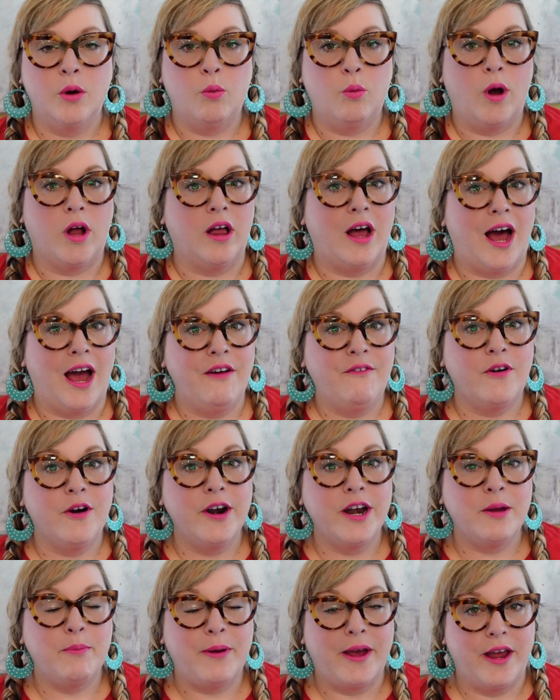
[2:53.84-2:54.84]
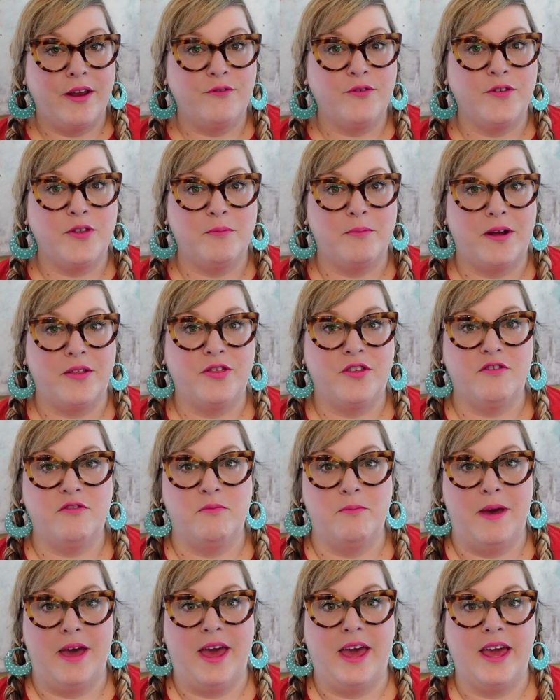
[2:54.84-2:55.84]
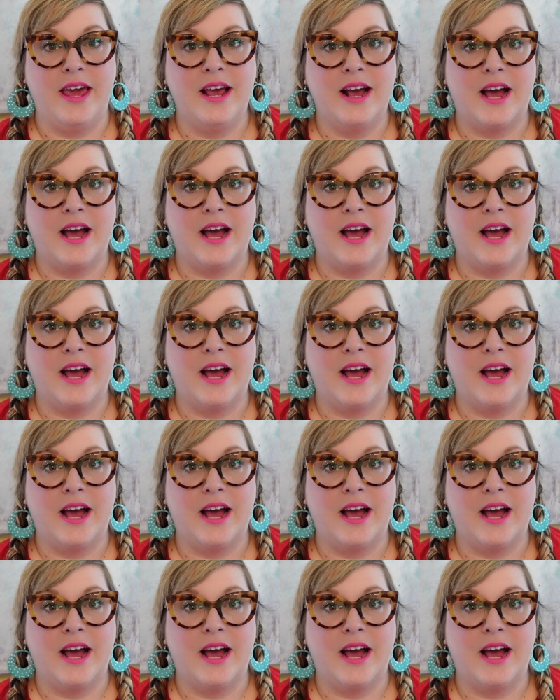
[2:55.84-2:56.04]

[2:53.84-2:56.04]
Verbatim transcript: Well, I've already paid for the month of May.